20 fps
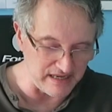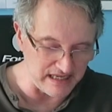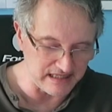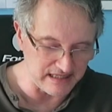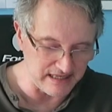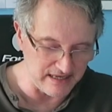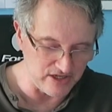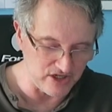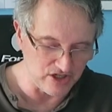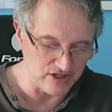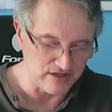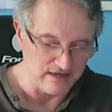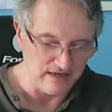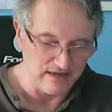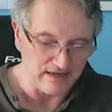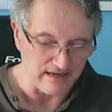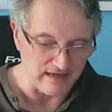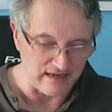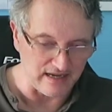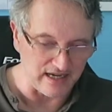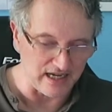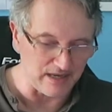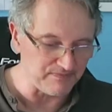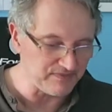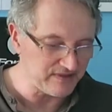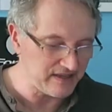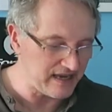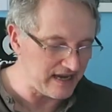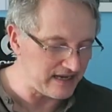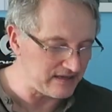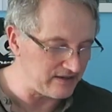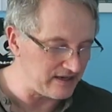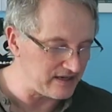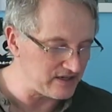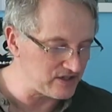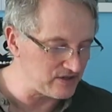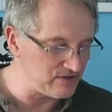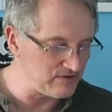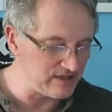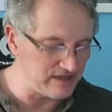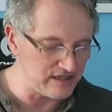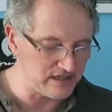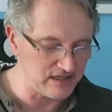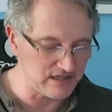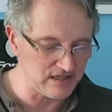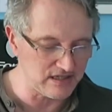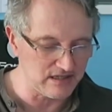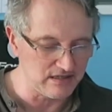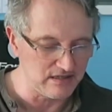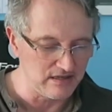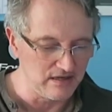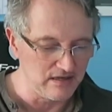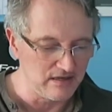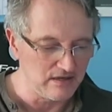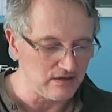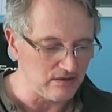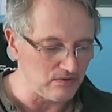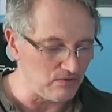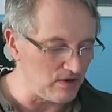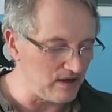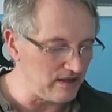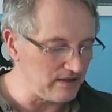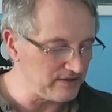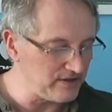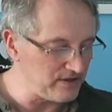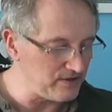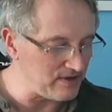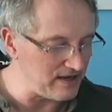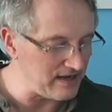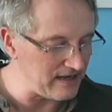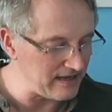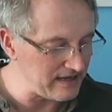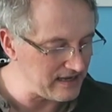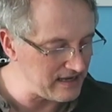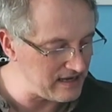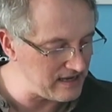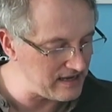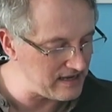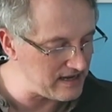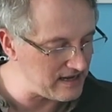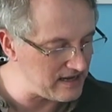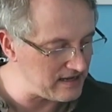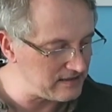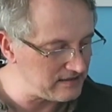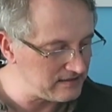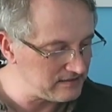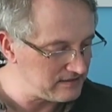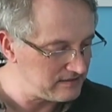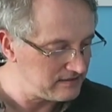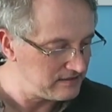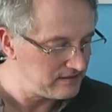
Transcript: message. Can I do this while you are here?